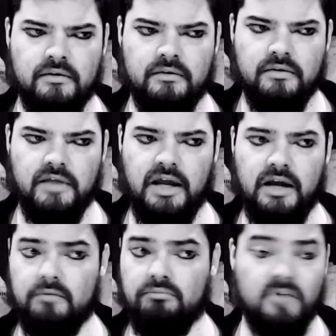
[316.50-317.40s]

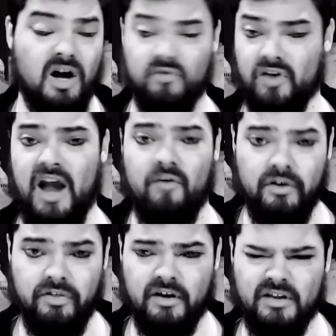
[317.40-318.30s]
They cover
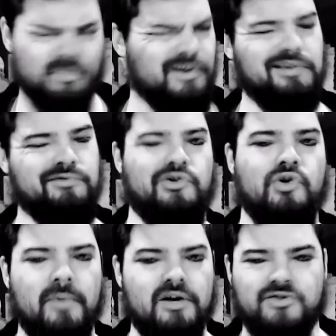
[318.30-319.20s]
everything. They probably cover too
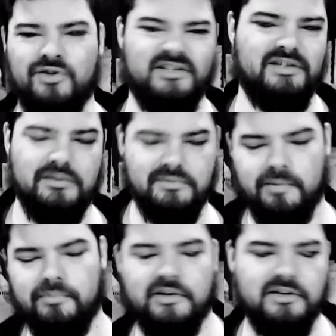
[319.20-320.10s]
much. You could skip
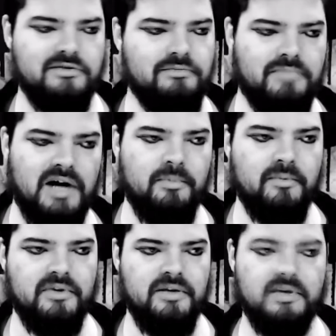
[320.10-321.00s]
some things
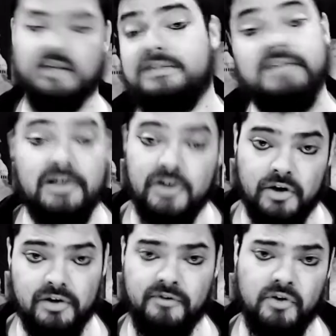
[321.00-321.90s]
probably, but it's not going to
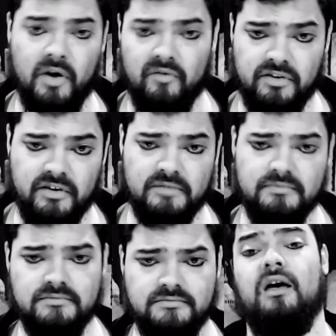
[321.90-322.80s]
hurt if you do everything.
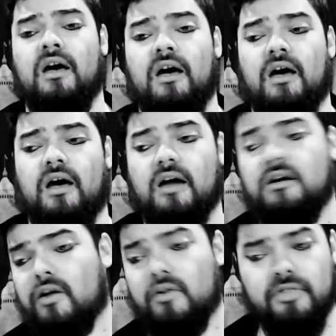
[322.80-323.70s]
And
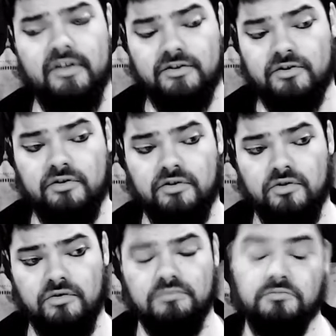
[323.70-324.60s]
another thing that's good to
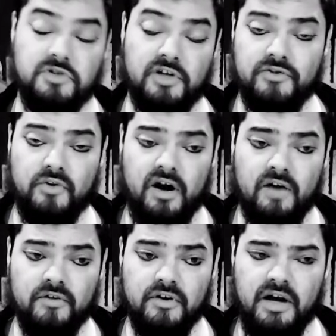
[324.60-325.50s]
do, which they also
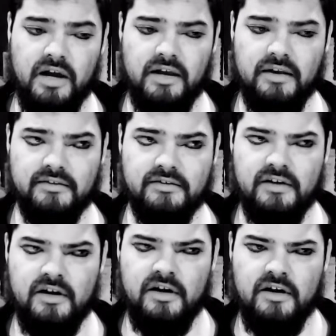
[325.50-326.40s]
cover, is
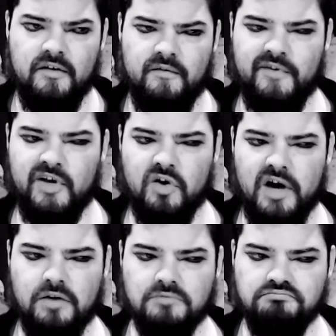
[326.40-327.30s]
figure
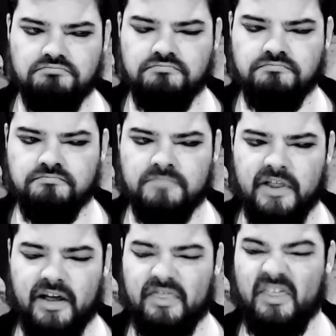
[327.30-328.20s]
out
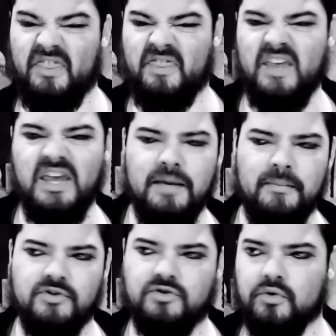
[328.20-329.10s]
like the theme
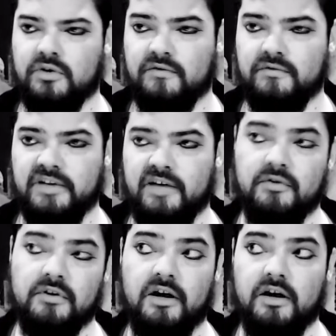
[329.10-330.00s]
and sort of
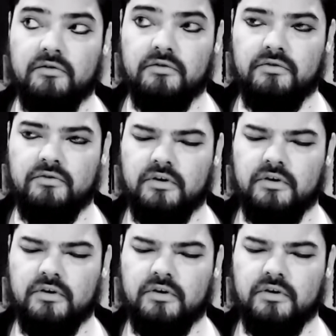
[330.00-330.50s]
level of